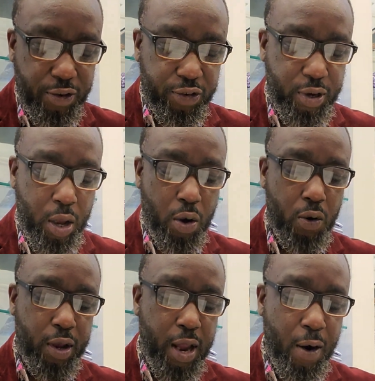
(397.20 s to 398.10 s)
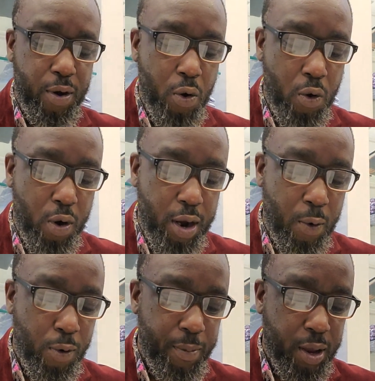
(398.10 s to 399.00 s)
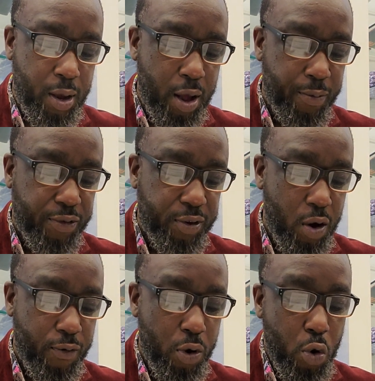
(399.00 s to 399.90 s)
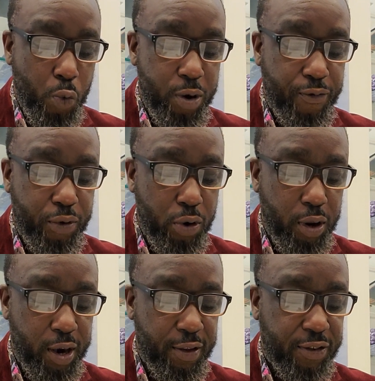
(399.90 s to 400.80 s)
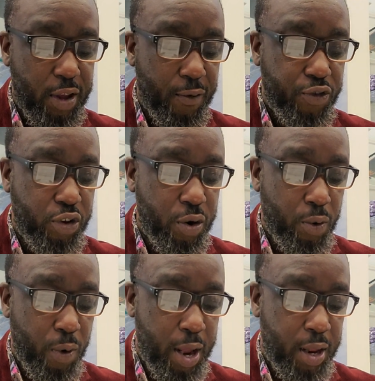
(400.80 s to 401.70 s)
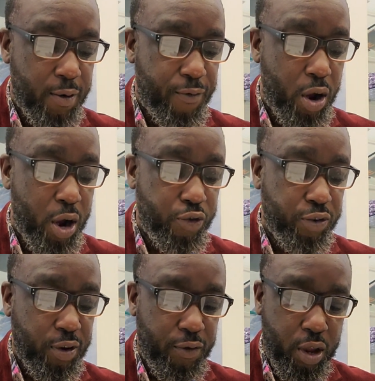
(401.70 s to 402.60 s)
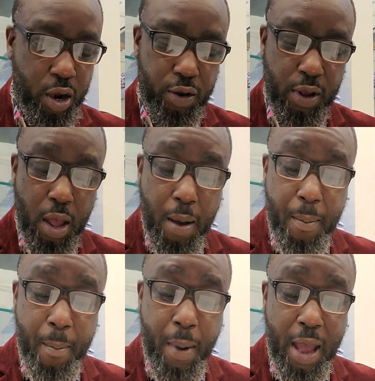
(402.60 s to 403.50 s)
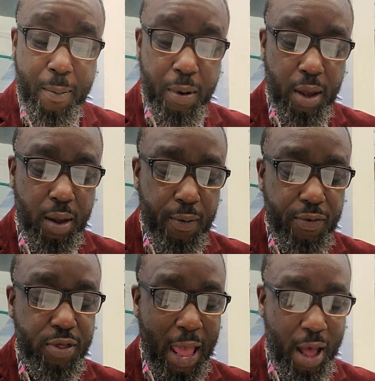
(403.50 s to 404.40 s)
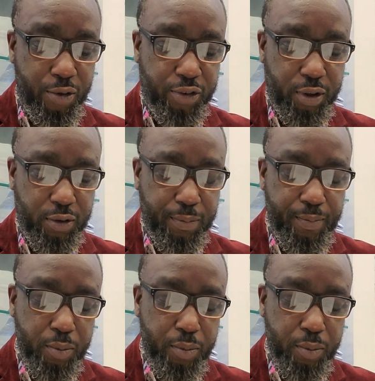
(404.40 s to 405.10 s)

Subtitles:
shall carry on and will become self-refueling and self-generating for hundreds of years, maybe thousands.